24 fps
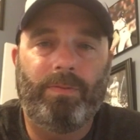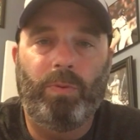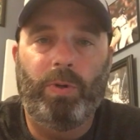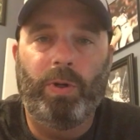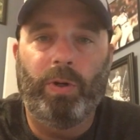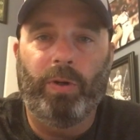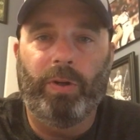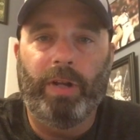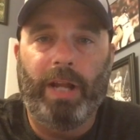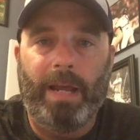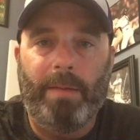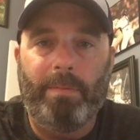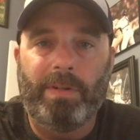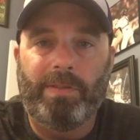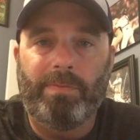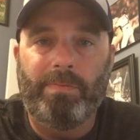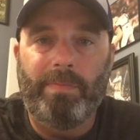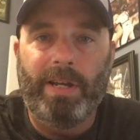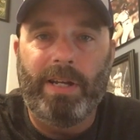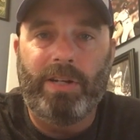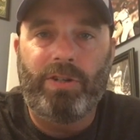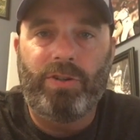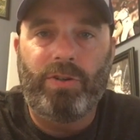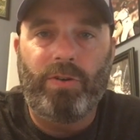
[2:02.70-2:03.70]
real name is
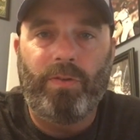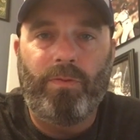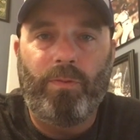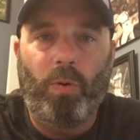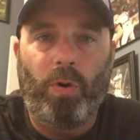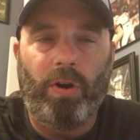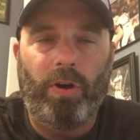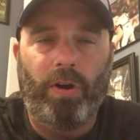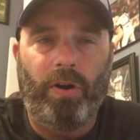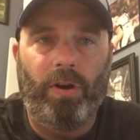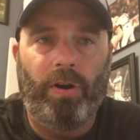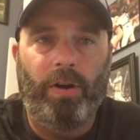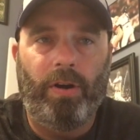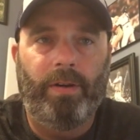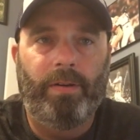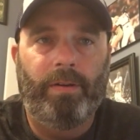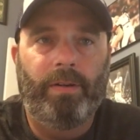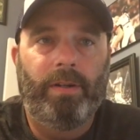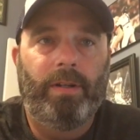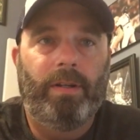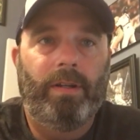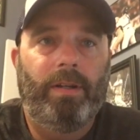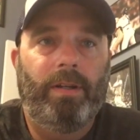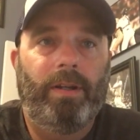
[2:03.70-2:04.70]
Mitch Fortner.
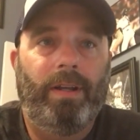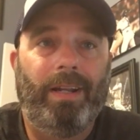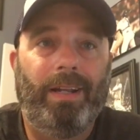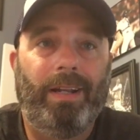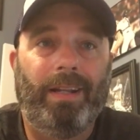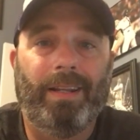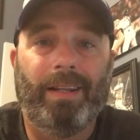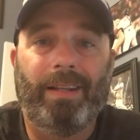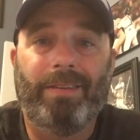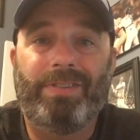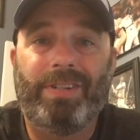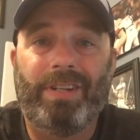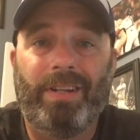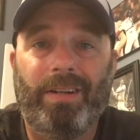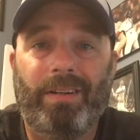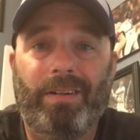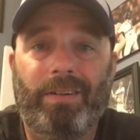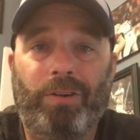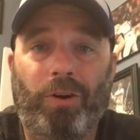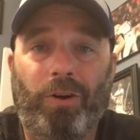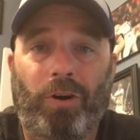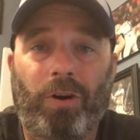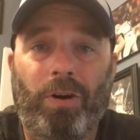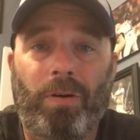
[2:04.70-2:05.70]
And he lives in
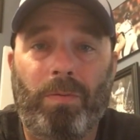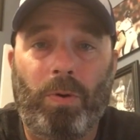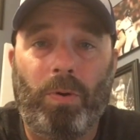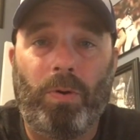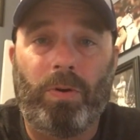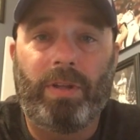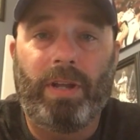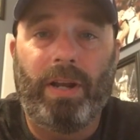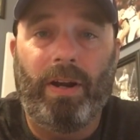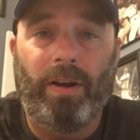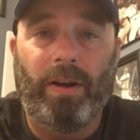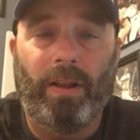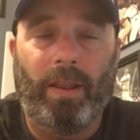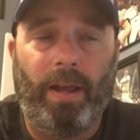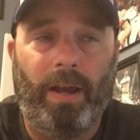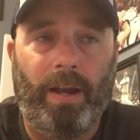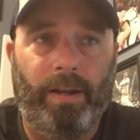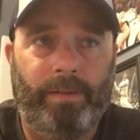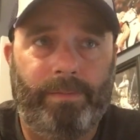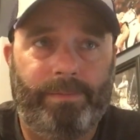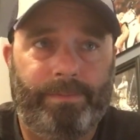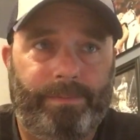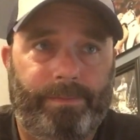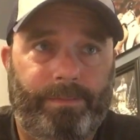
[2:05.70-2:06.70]
Durham, North Carolina.